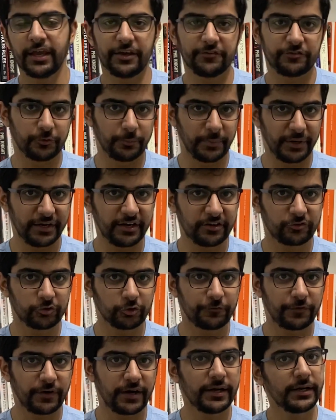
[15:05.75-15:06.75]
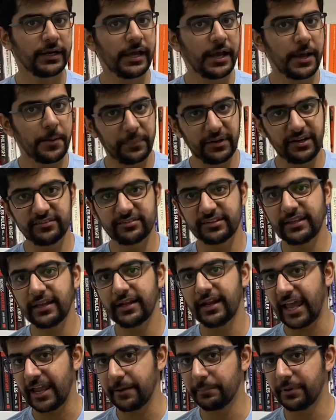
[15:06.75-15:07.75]
If you made it so far, please hit
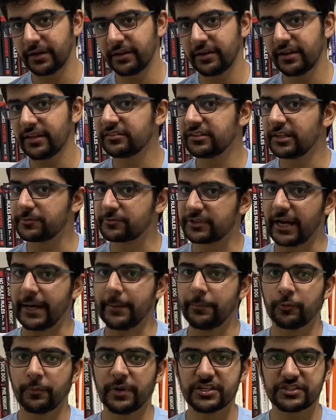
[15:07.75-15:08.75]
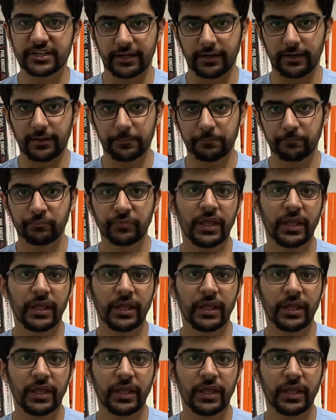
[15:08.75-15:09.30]
the like button and subscribe to my channel.